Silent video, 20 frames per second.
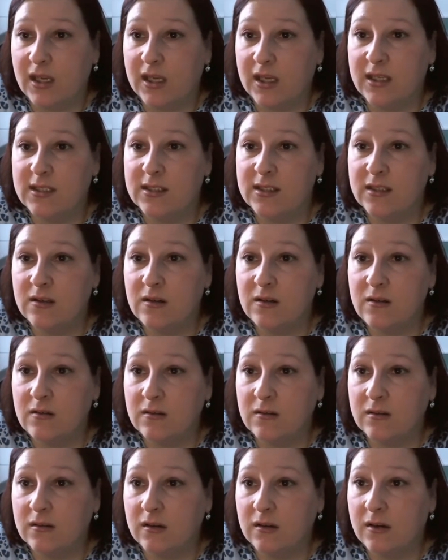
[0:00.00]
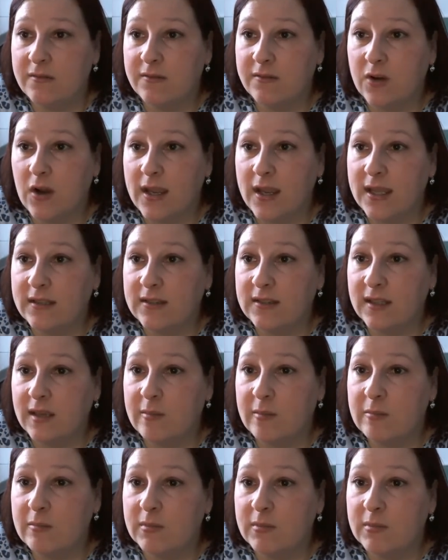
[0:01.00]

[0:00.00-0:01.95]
And he said, oh, I forgot I had them.